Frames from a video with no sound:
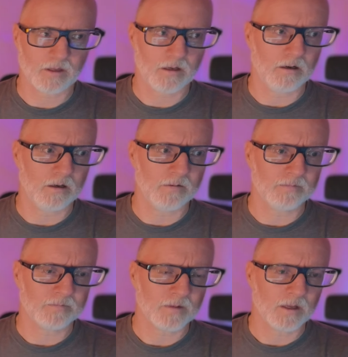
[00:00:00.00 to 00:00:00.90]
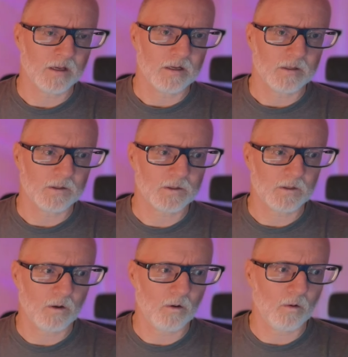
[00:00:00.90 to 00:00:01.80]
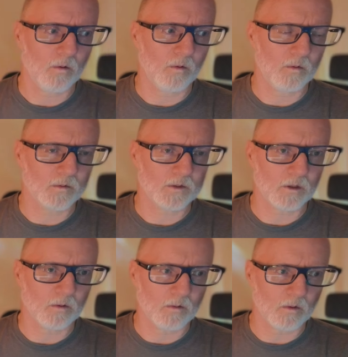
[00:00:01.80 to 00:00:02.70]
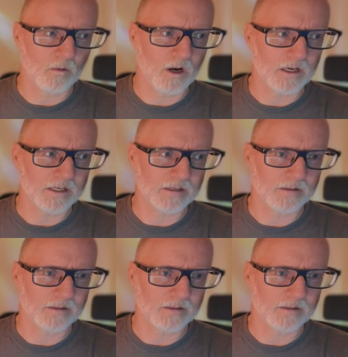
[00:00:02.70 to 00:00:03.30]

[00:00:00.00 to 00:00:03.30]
Um, so so when we're walking,